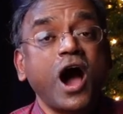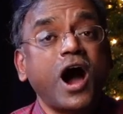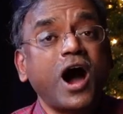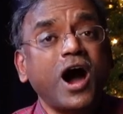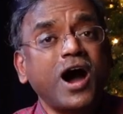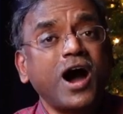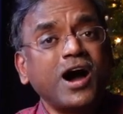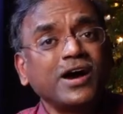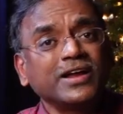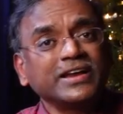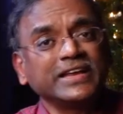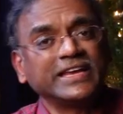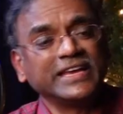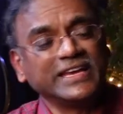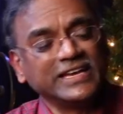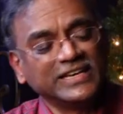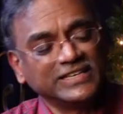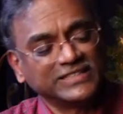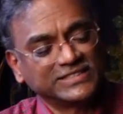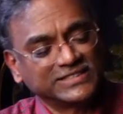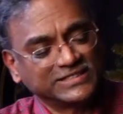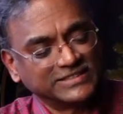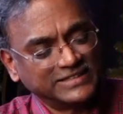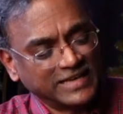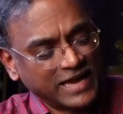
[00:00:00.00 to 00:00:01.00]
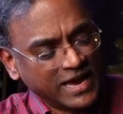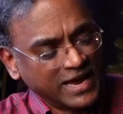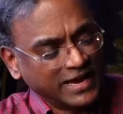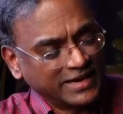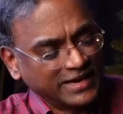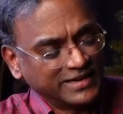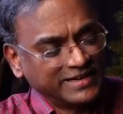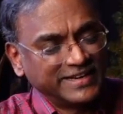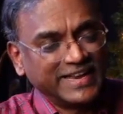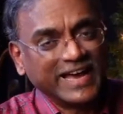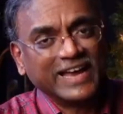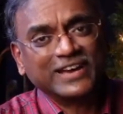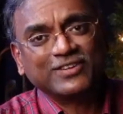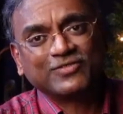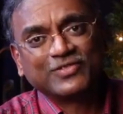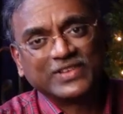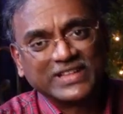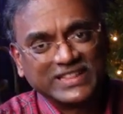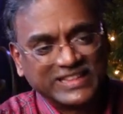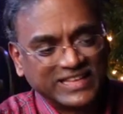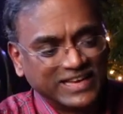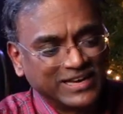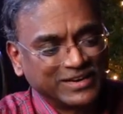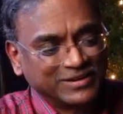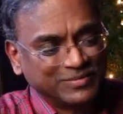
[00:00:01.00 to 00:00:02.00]
or he is done
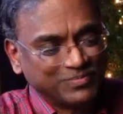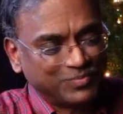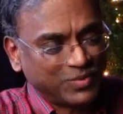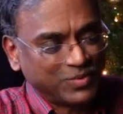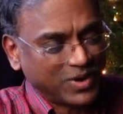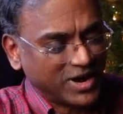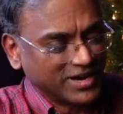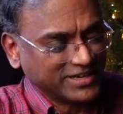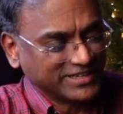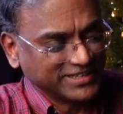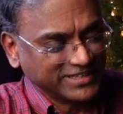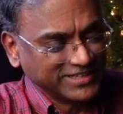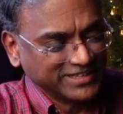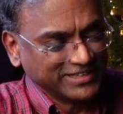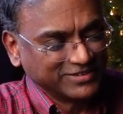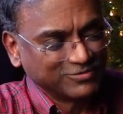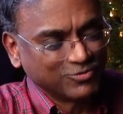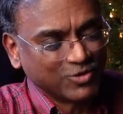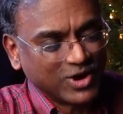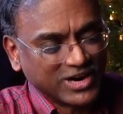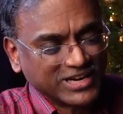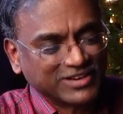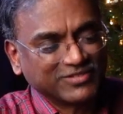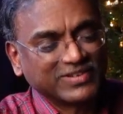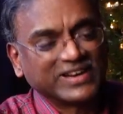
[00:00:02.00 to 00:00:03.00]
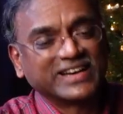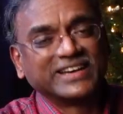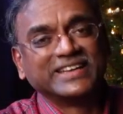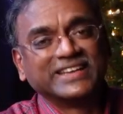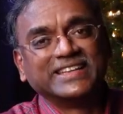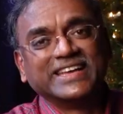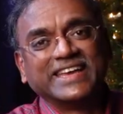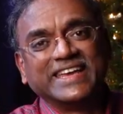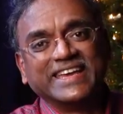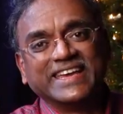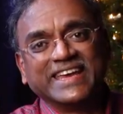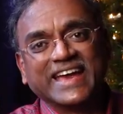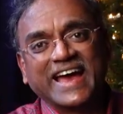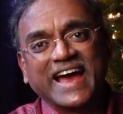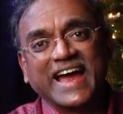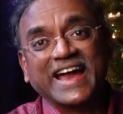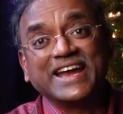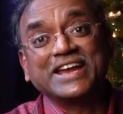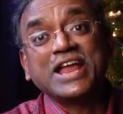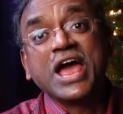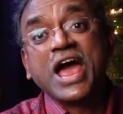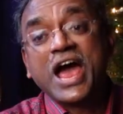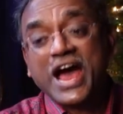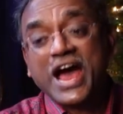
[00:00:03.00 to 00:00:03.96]
with that party, whatever he had,